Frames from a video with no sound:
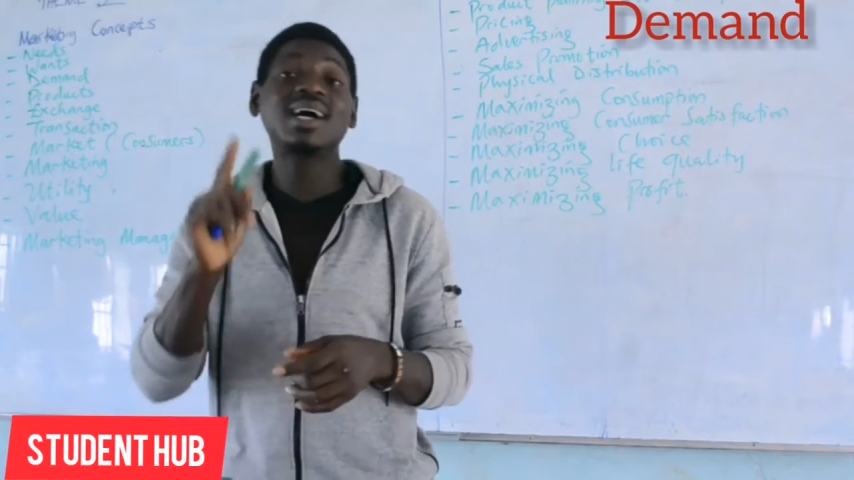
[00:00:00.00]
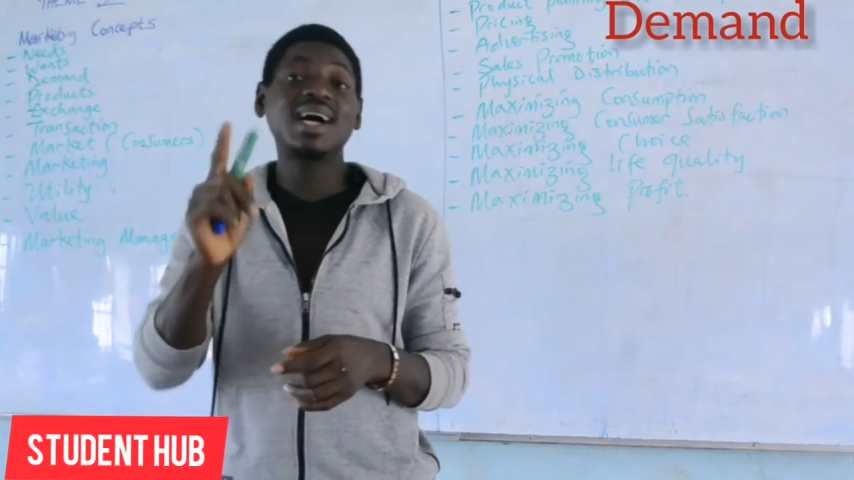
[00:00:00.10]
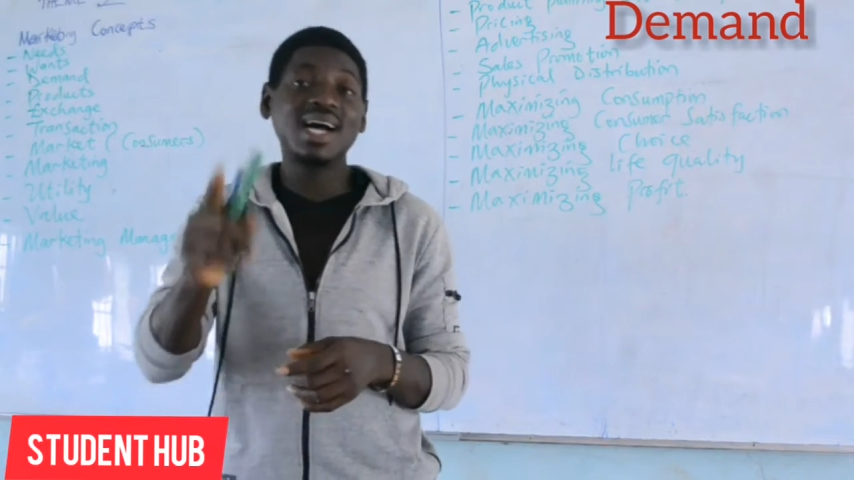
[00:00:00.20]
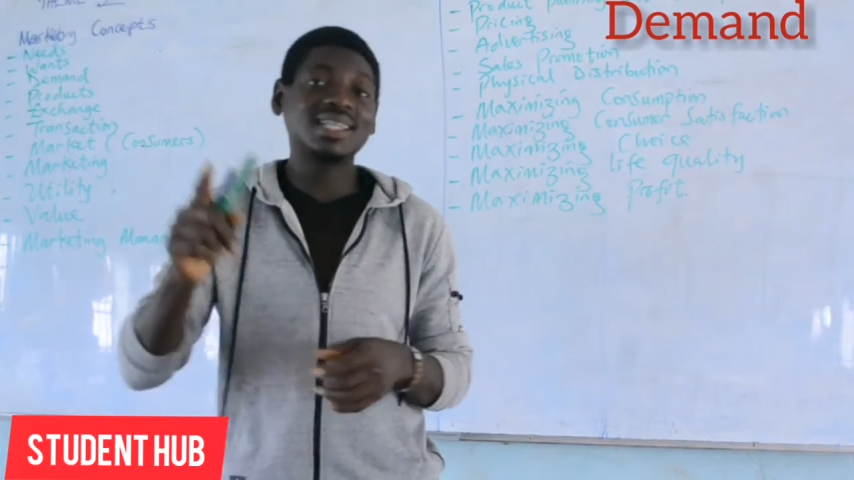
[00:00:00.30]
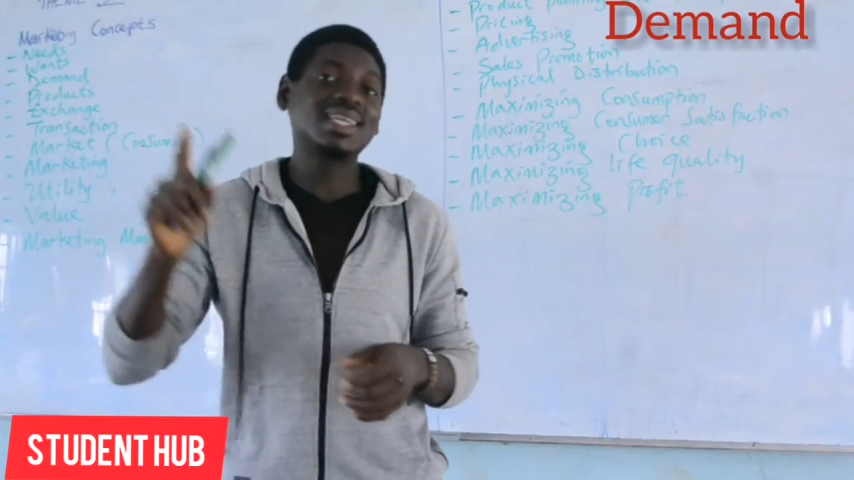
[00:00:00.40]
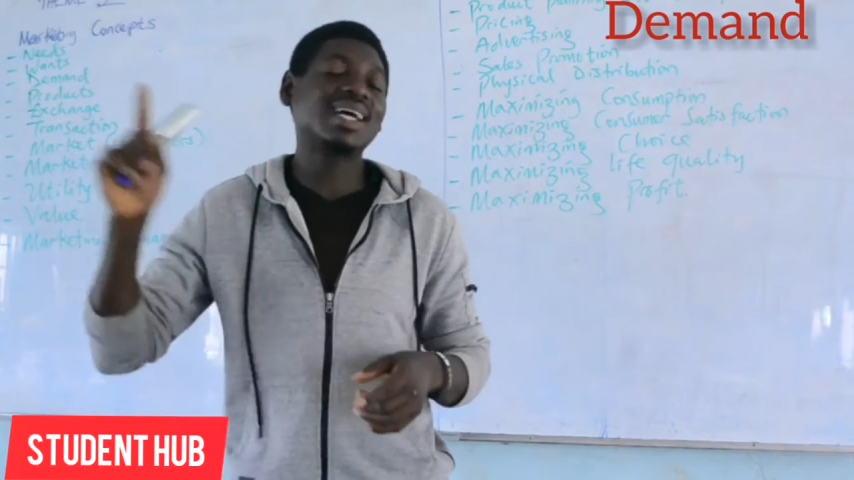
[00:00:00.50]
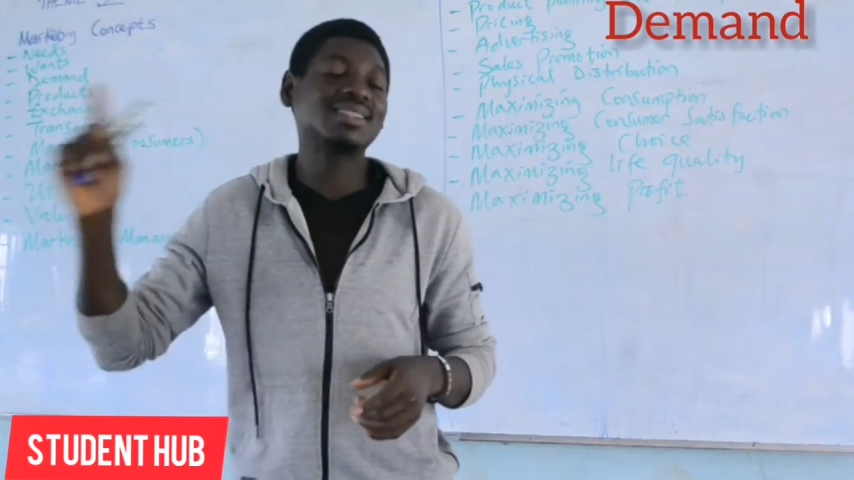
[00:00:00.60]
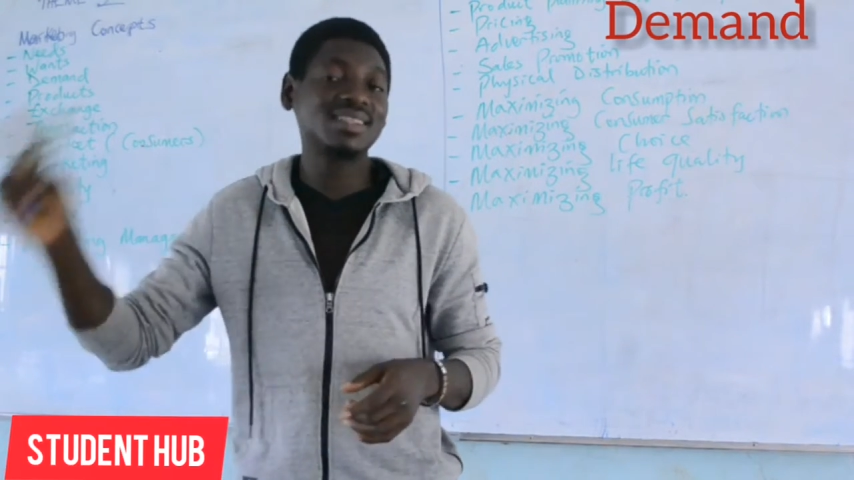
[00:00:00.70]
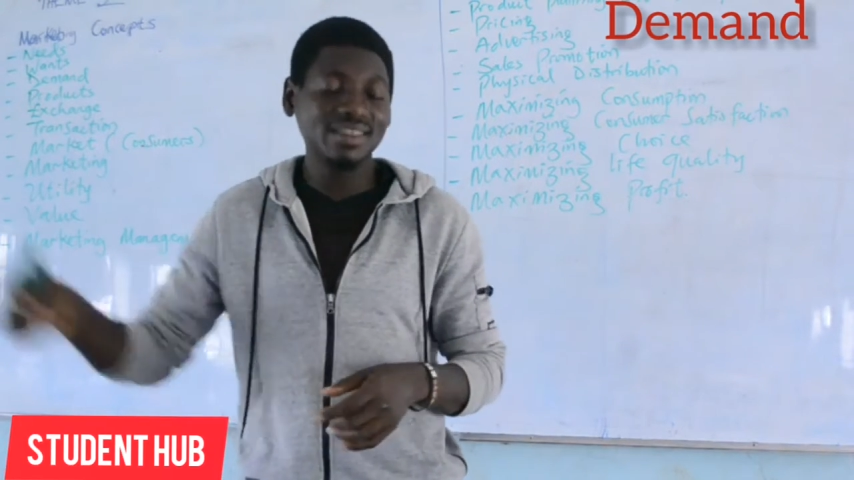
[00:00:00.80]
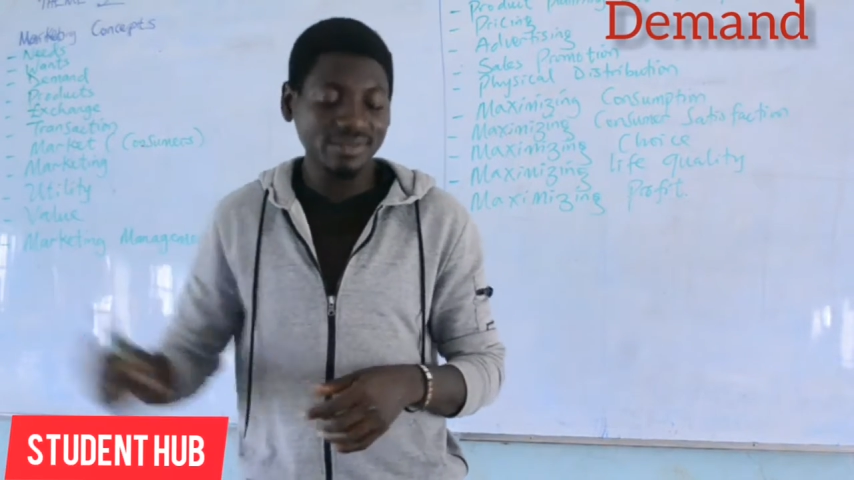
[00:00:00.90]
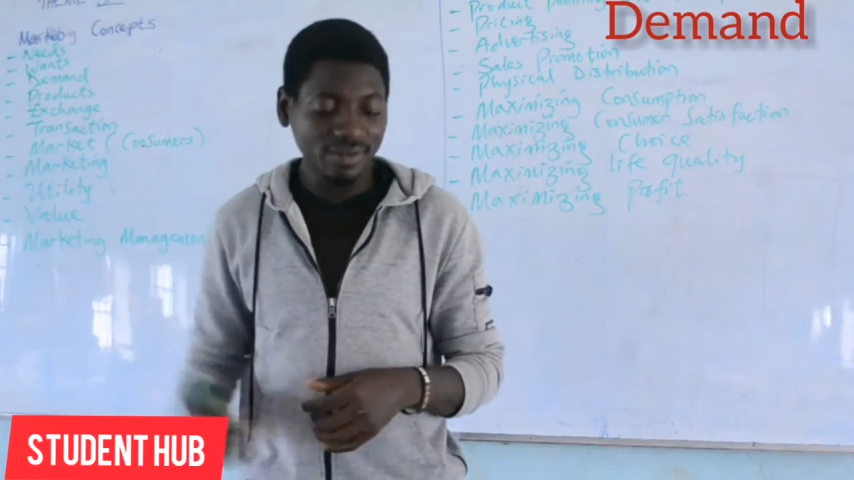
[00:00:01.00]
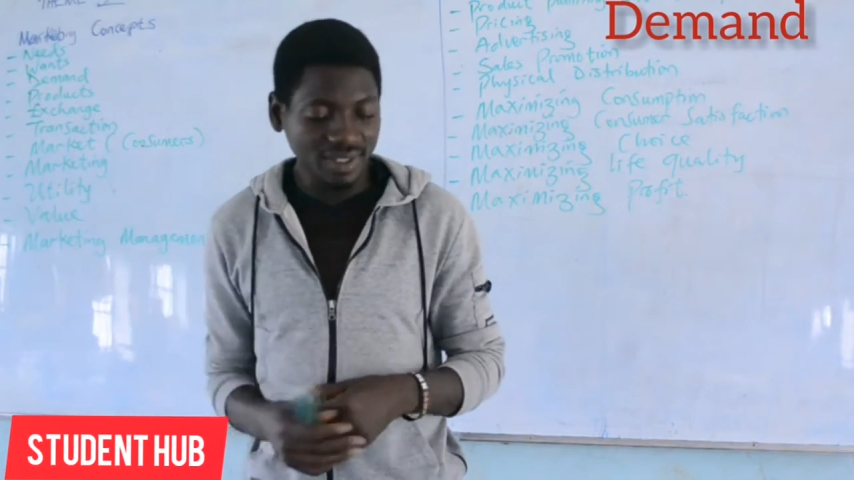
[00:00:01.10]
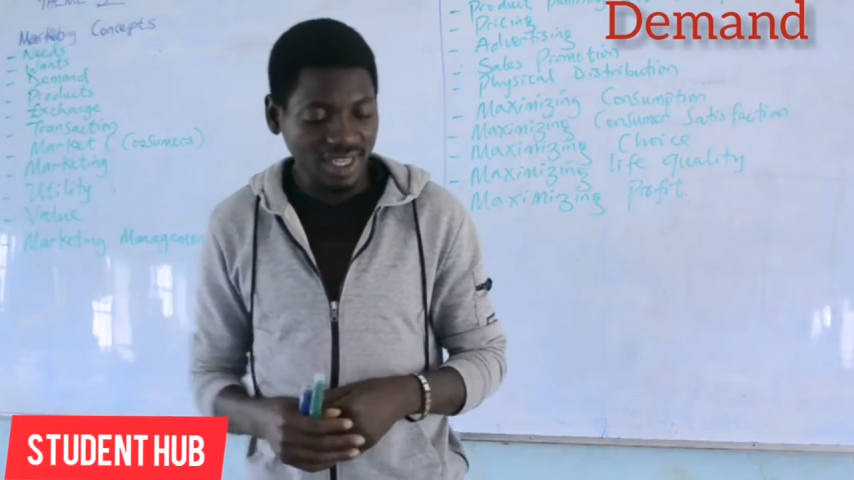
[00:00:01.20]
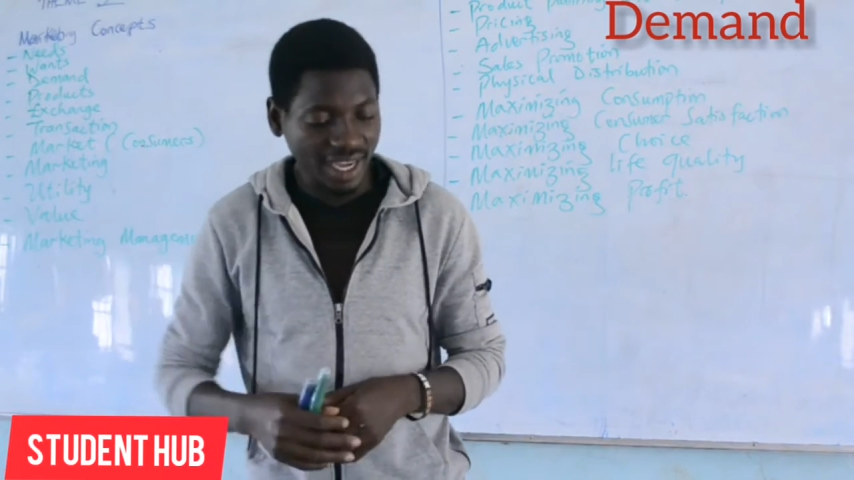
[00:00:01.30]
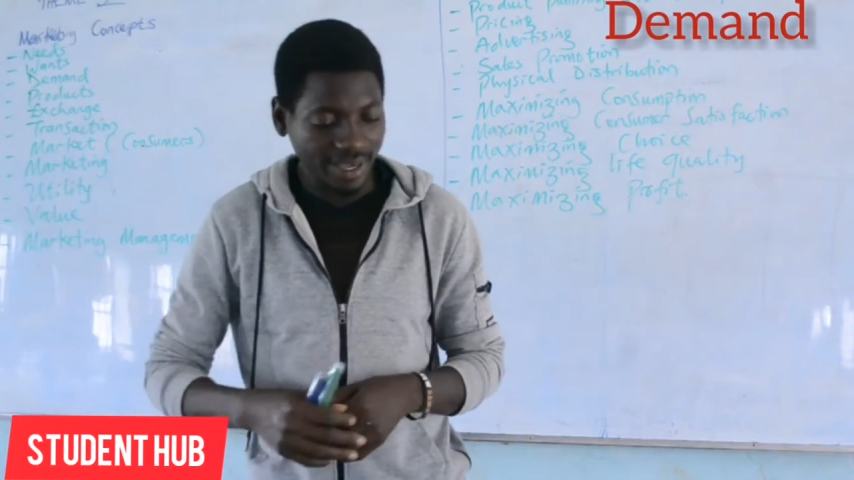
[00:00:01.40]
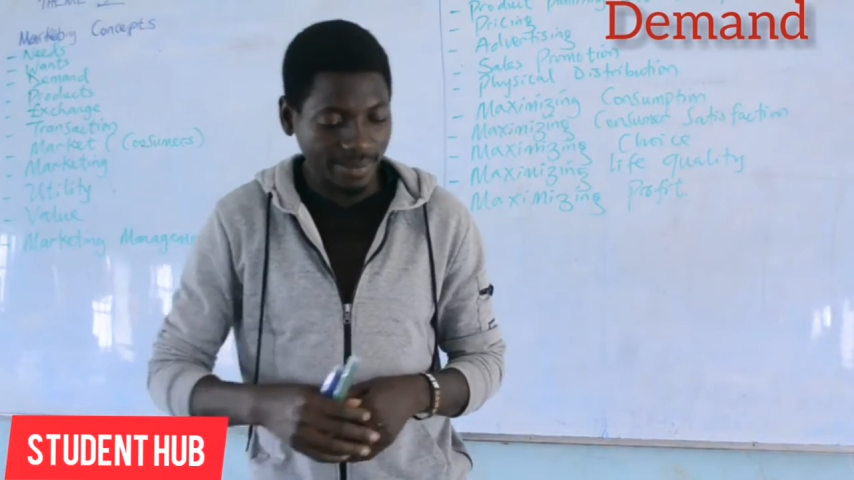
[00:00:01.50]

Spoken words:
and at a given time.